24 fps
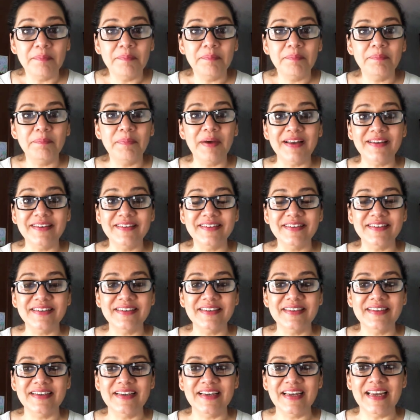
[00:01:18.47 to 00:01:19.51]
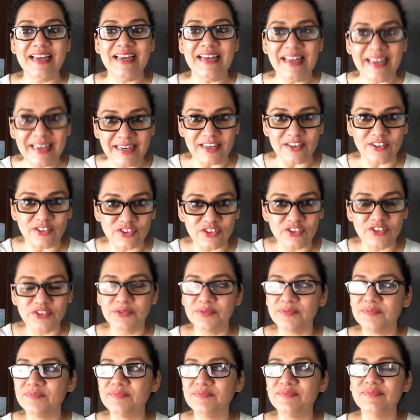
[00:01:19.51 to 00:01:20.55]
But in English,
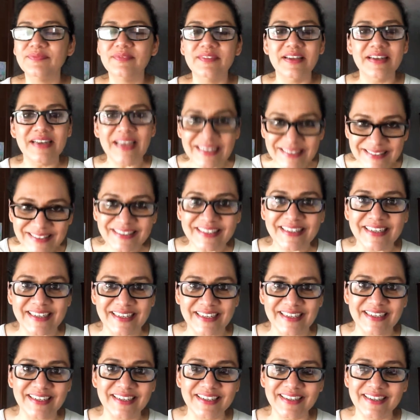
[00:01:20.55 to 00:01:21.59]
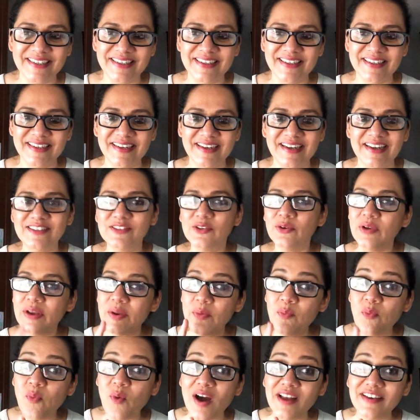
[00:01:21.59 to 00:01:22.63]
the letter T has only
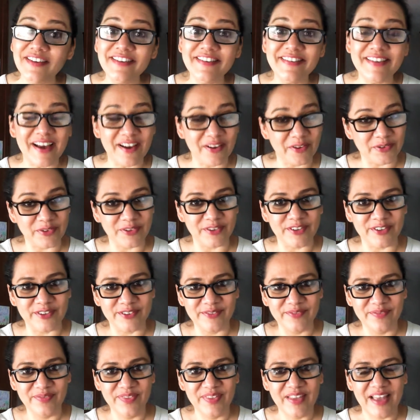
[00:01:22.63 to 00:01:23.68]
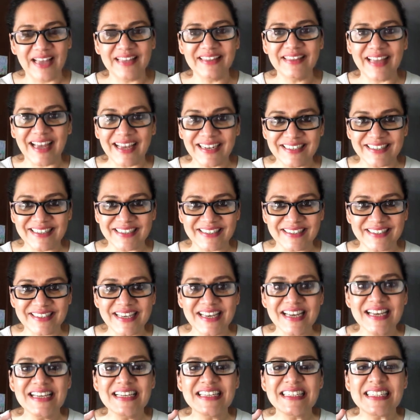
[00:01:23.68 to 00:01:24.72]
one sound, and that is
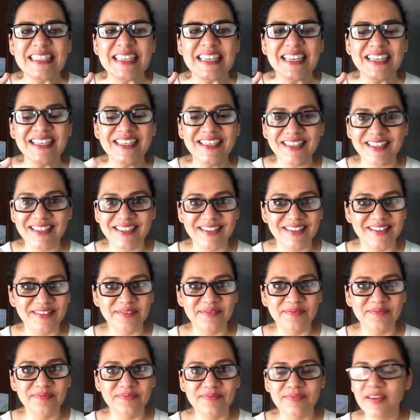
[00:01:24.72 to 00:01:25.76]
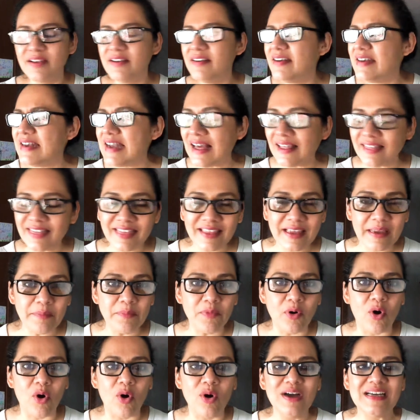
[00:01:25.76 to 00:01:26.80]
T, nothing
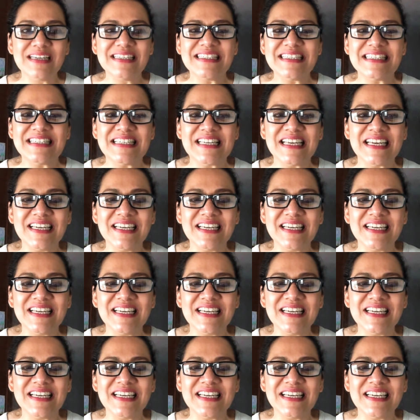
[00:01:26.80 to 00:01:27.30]
more. T.